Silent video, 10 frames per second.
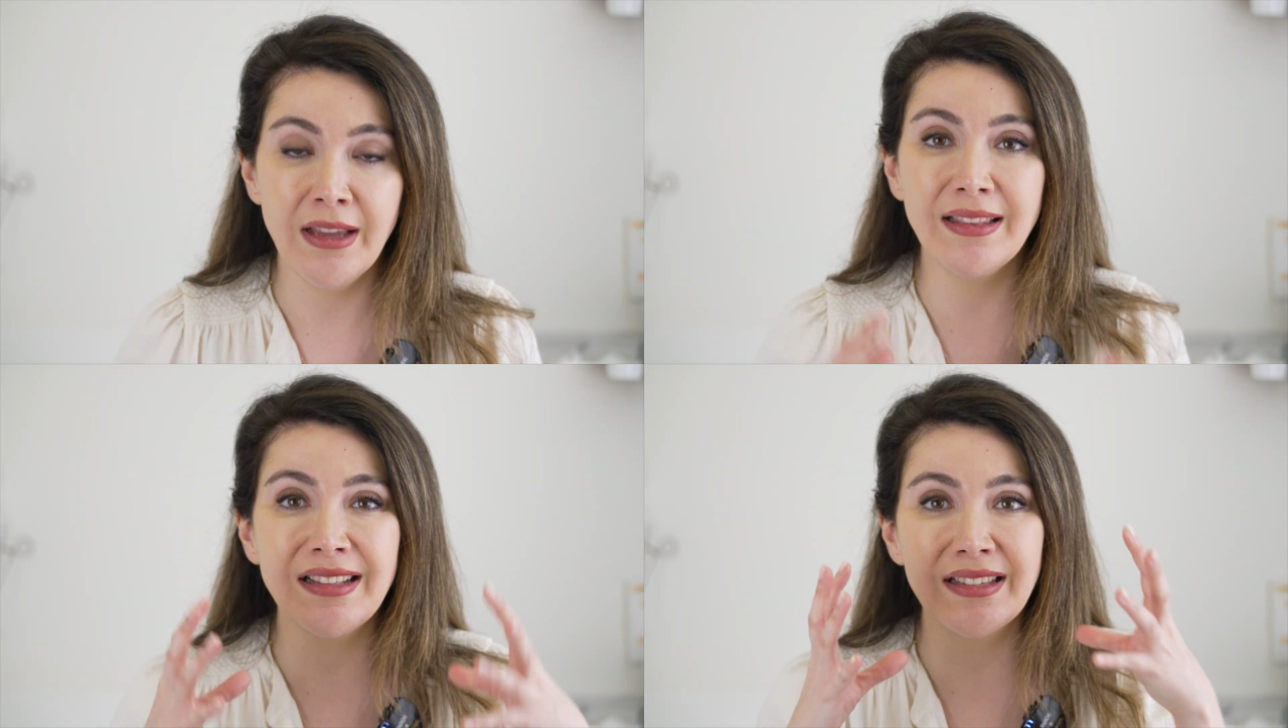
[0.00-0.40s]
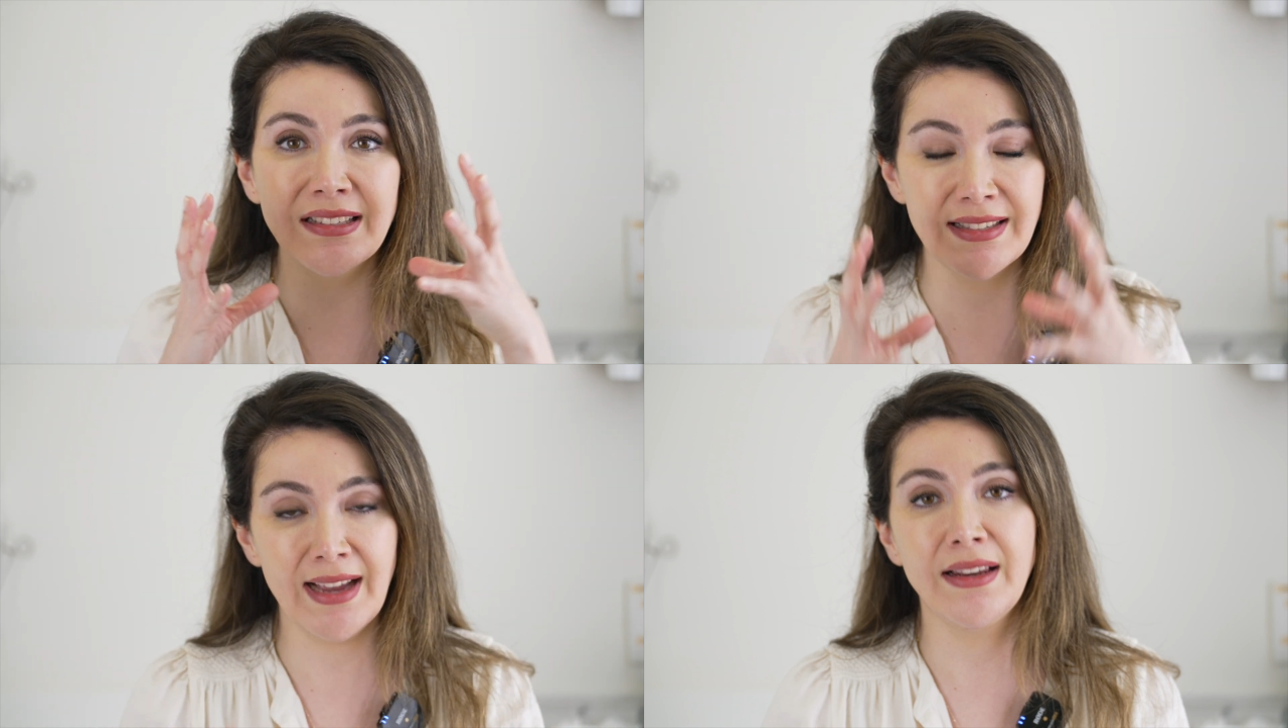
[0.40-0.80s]
That's
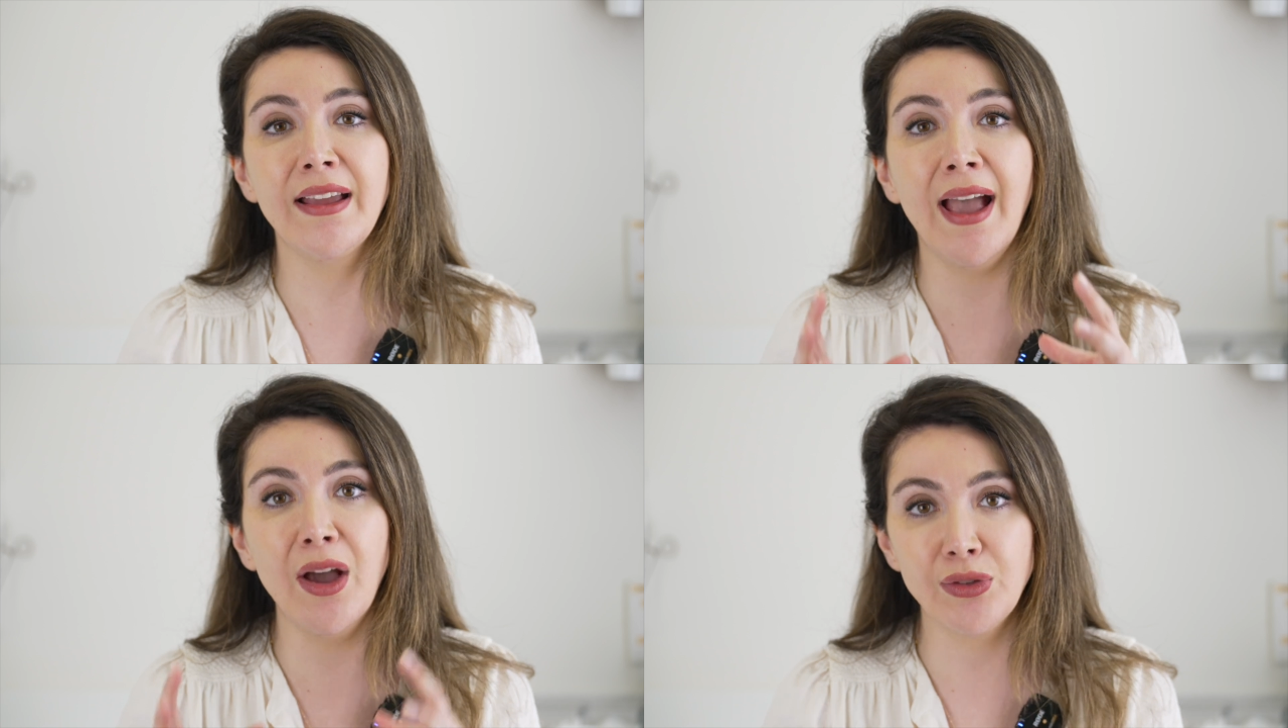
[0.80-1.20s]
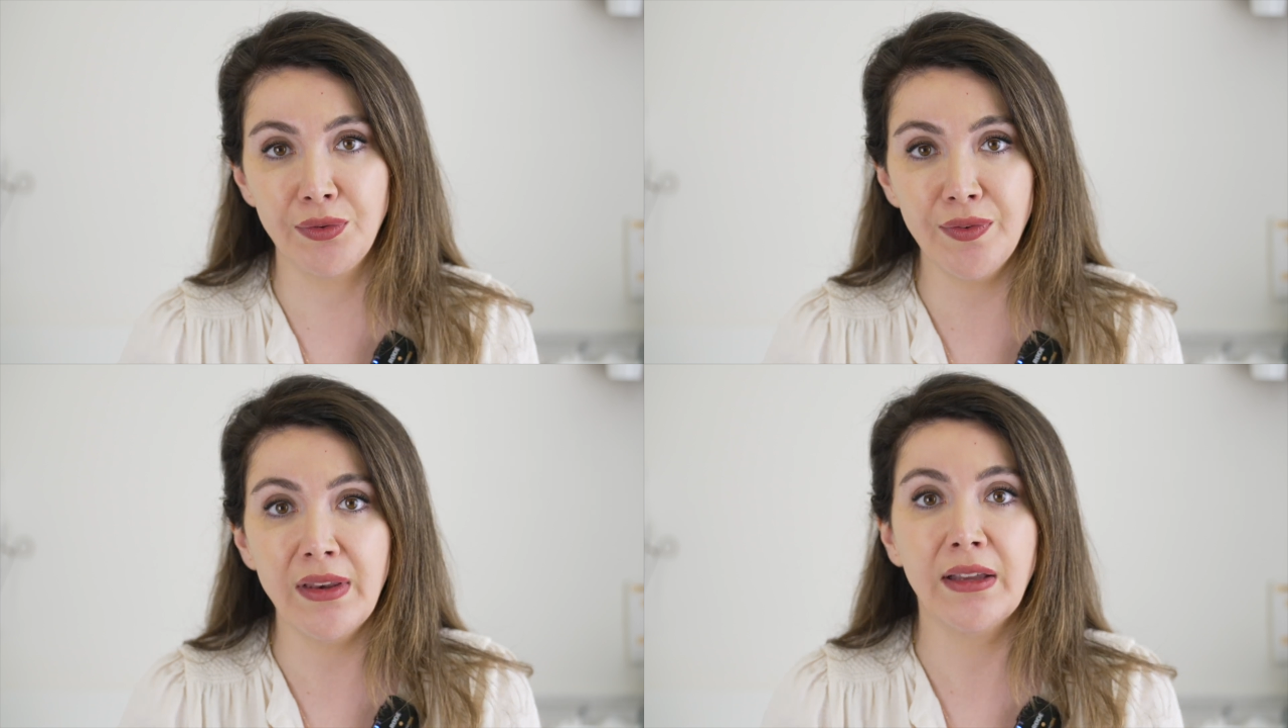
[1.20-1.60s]
exactly how the
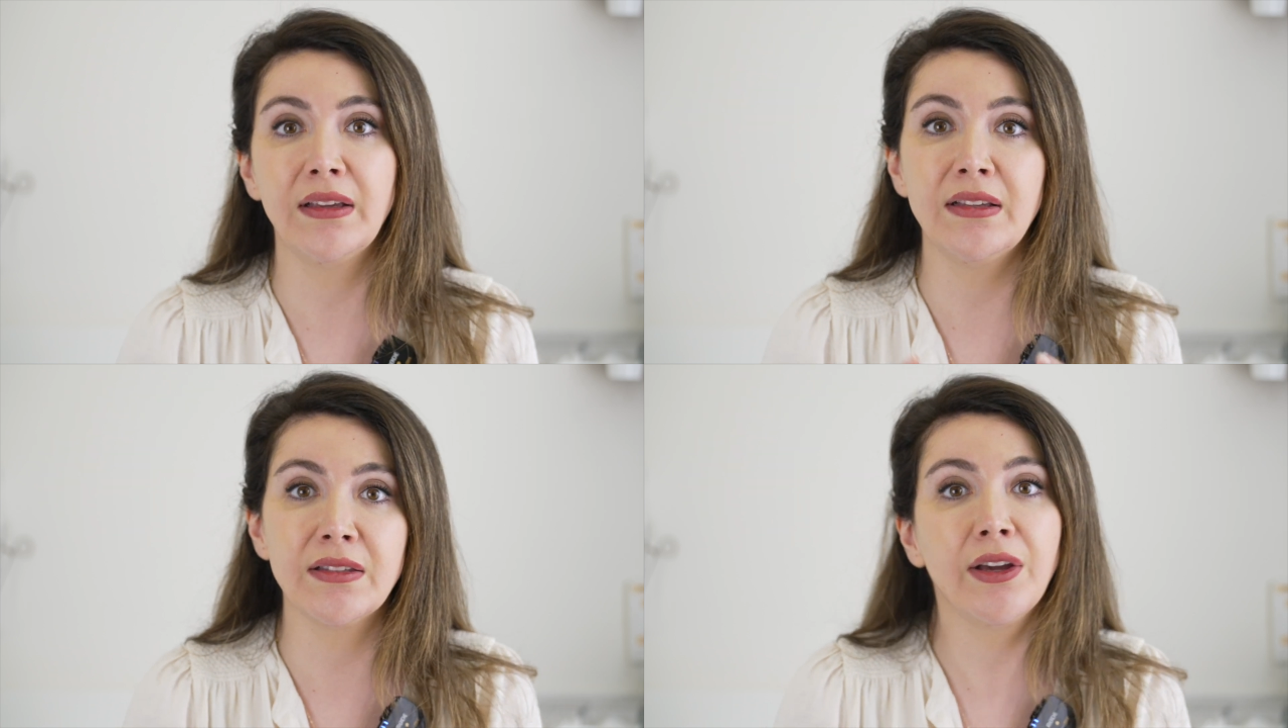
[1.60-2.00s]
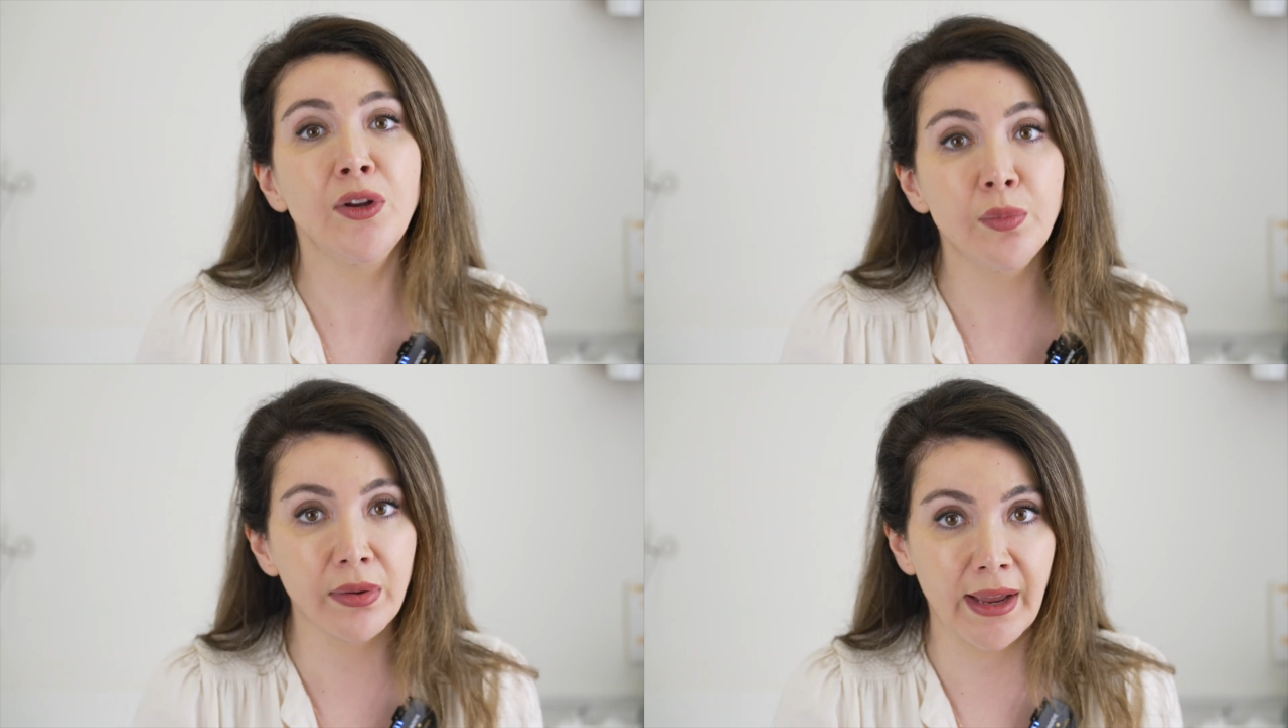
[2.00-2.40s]
filling is
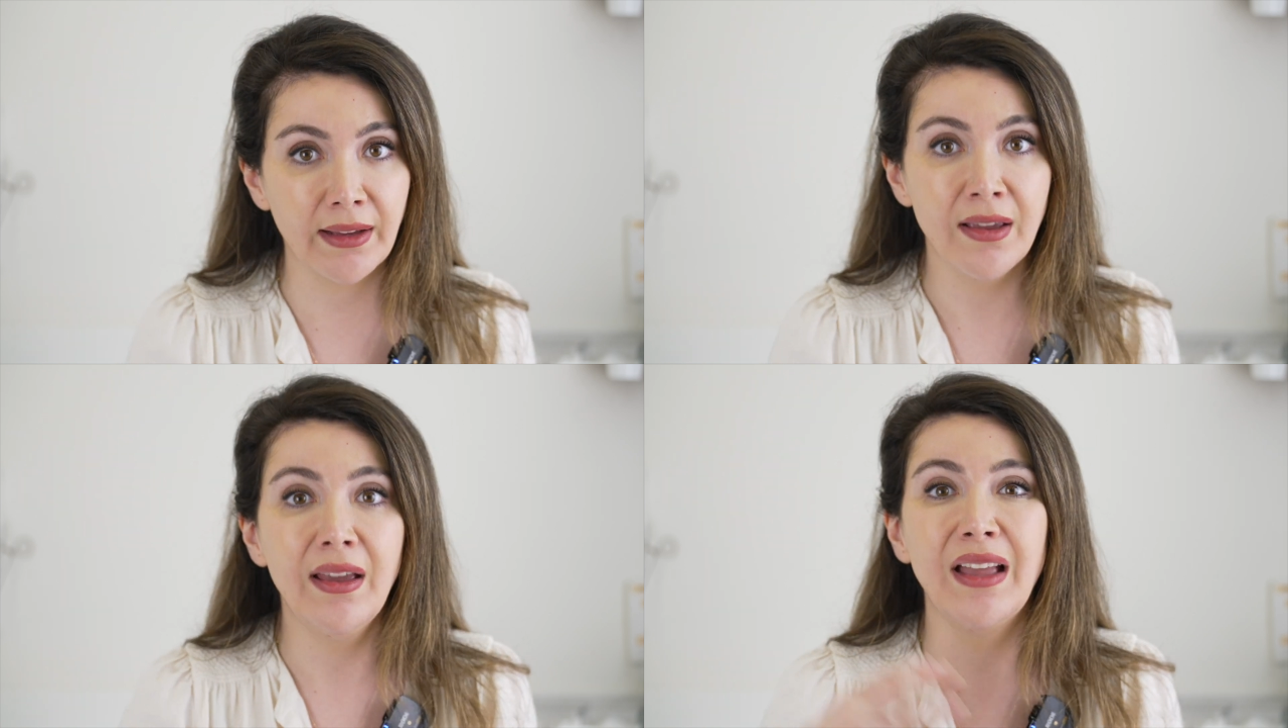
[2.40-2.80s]
gonna break